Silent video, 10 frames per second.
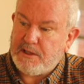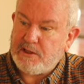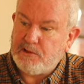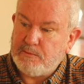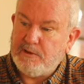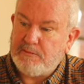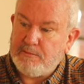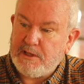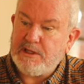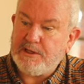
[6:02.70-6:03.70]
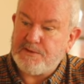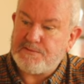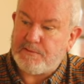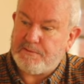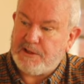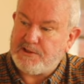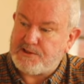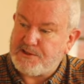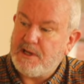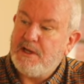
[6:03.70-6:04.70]
a number of really useful
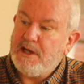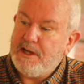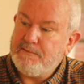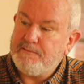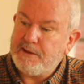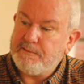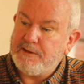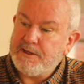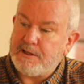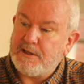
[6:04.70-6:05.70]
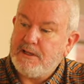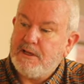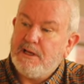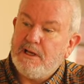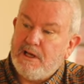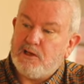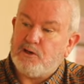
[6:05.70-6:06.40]
features in firefighting. It